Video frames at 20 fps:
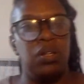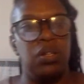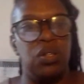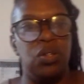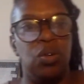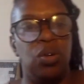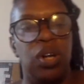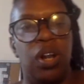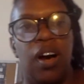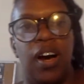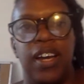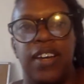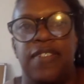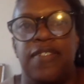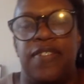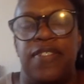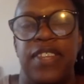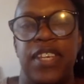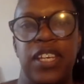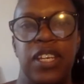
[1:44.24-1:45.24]
your
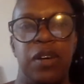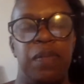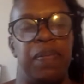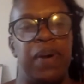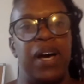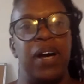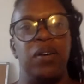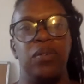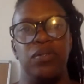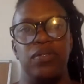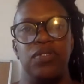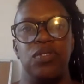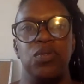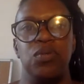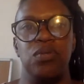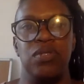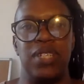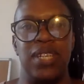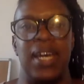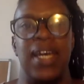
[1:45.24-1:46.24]
life, think about
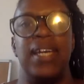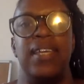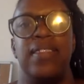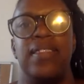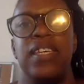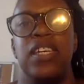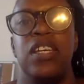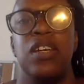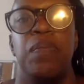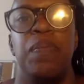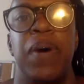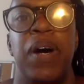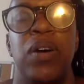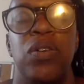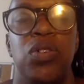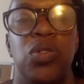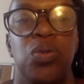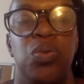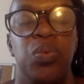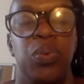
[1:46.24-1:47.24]
your day, think about
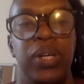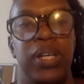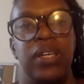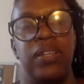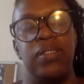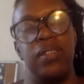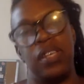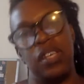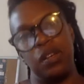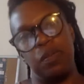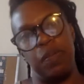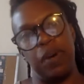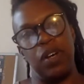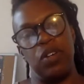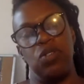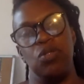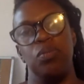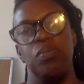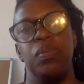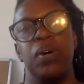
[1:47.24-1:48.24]
your week, think about
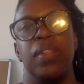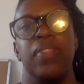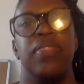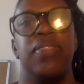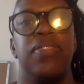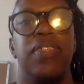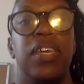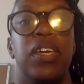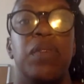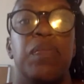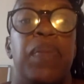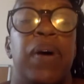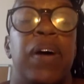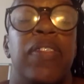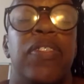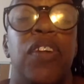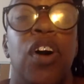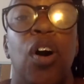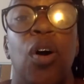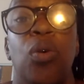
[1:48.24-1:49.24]
your month, think about
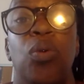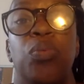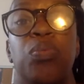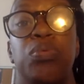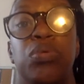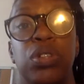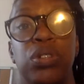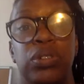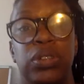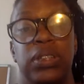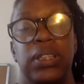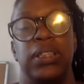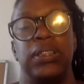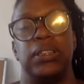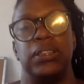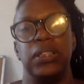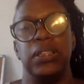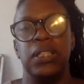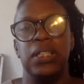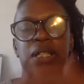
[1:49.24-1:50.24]
the whole process,